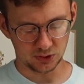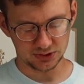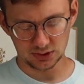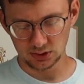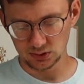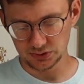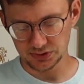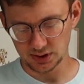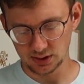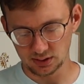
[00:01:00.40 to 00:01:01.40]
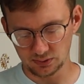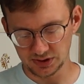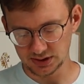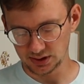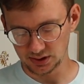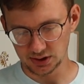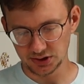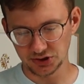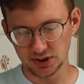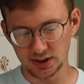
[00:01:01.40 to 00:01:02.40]
mostly used in recent
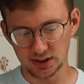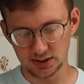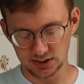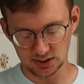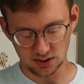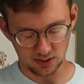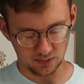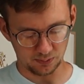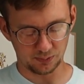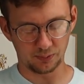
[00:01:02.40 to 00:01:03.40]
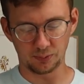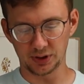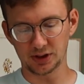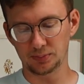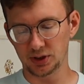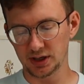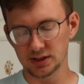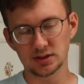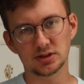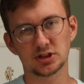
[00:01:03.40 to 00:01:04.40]
years is Blick
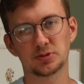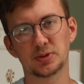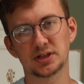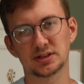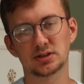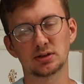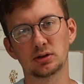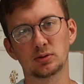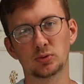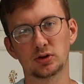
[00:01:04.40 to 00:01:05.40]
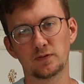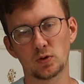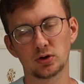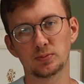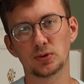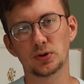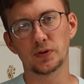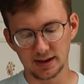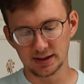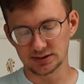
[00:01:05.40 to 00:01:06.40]
brand, just because it's a little more
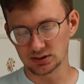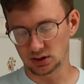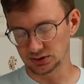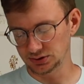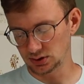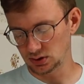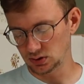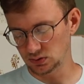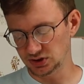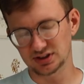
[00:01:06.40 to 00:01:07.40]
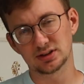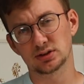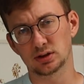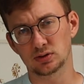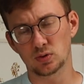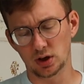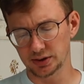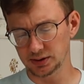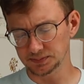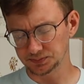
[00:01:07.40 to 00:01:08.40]
affordable. It's also just as good
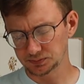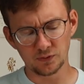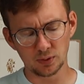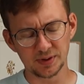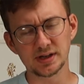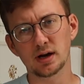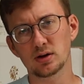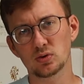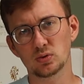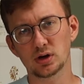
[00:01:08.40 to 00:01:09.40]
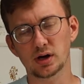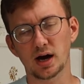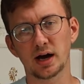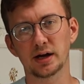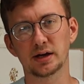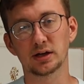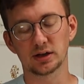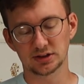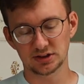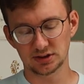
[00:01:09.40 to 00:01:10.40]
quality. For botanical work,
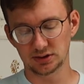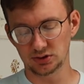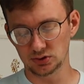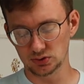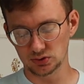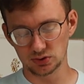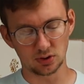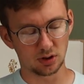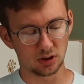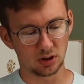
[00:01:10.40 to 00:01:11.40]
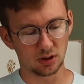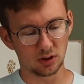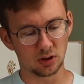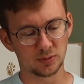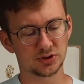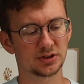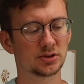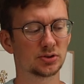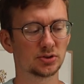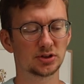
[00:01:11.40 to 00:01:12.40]
I use almost
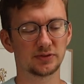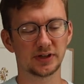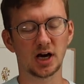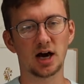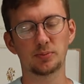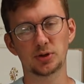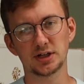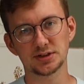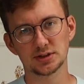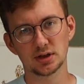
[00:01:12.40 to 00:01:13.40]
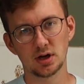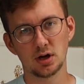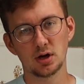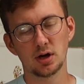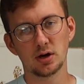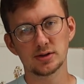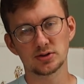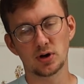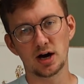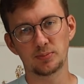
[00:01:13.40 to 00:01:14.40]
exclusively hot press.
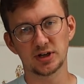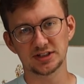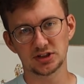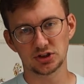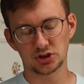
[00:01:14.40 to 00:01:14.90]
So hot press is